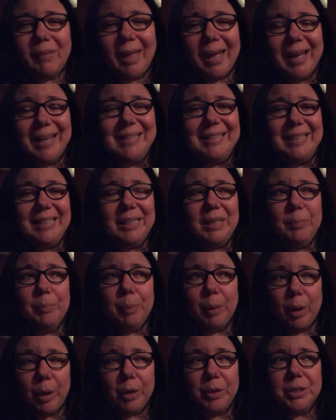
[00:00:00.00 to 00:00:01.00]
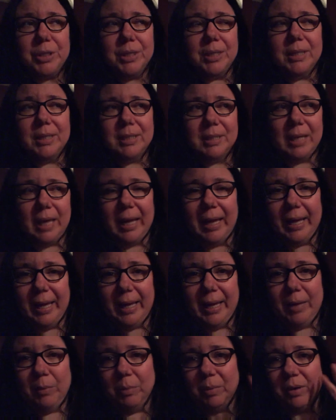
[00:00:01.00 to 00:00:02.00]
I did purchase
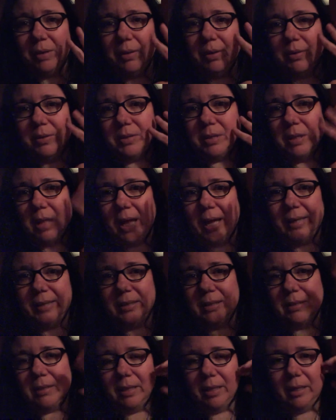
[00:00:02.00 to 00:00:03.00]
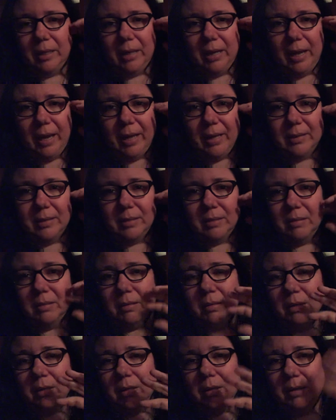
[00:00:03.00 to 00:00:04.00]
a one of those lights that has
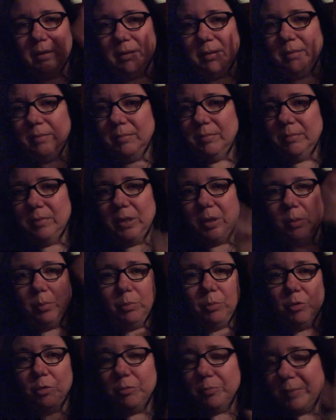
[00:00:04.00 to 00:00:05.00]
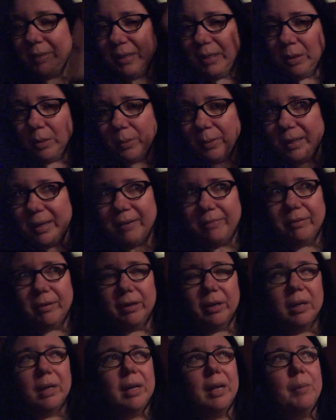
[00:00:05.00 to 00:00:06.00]
you know movement or
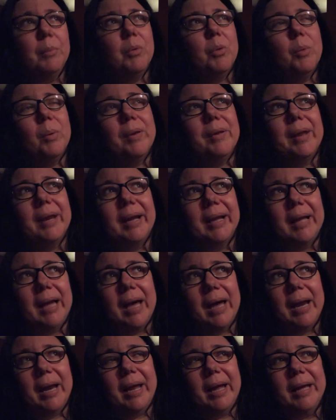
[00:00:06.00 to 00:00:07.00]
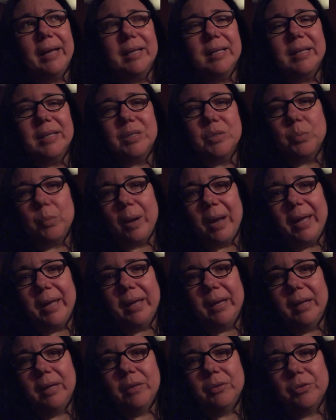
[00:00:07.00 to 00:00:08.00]
whatever and the one that I got has it's
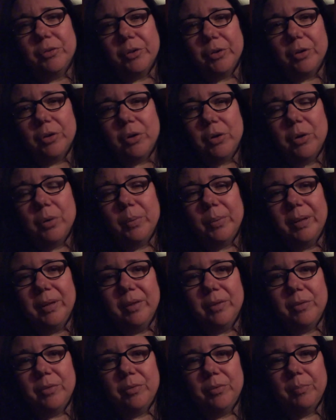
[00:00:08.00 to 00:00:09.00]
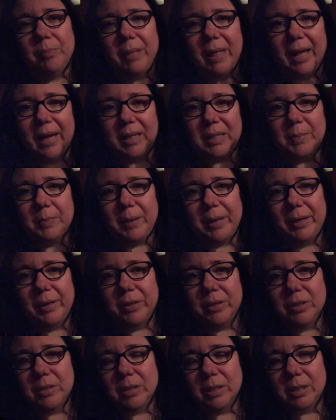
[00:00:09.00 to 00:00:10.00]
red circle with black
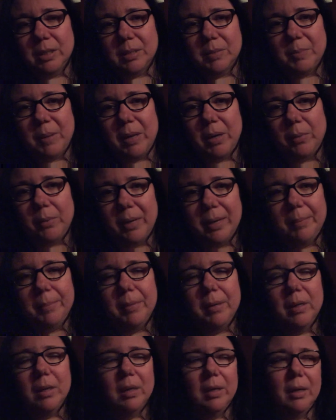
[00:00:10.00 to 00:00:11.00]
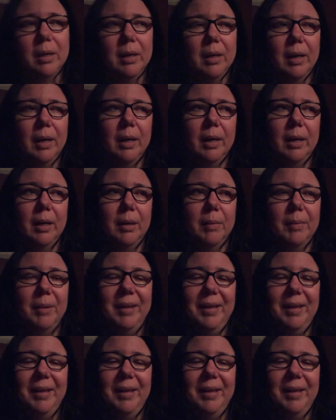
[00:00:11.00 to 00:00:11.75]
spiders and a spider web um,